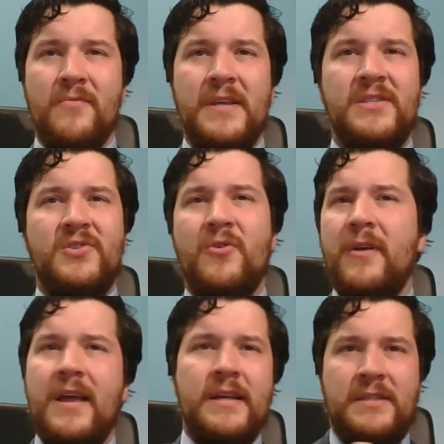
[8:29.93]

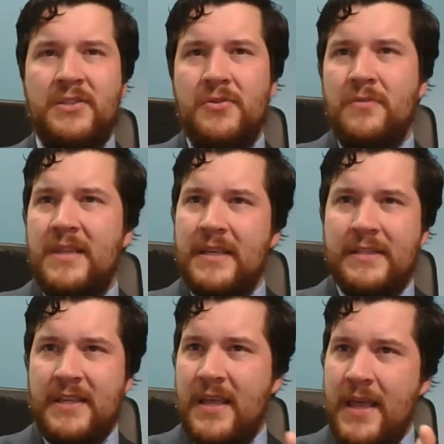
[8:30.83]
restoring us to
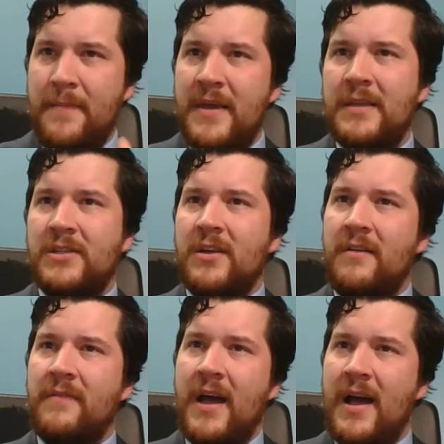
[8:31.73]
this image
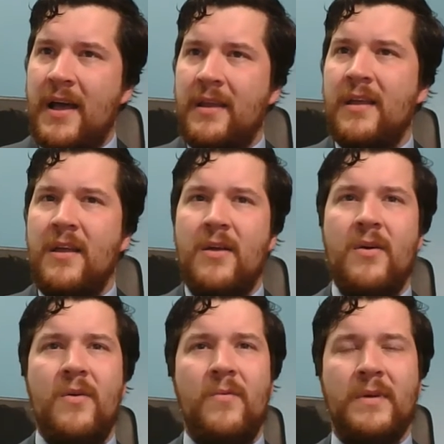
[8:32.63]
of God
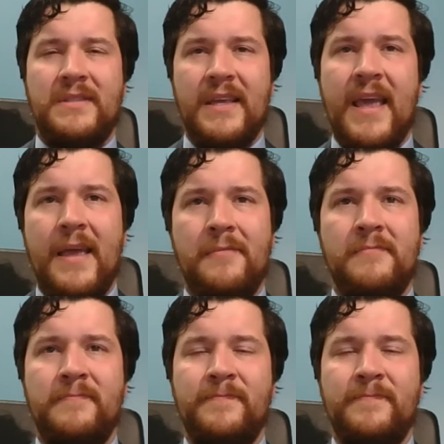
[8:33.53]
once again.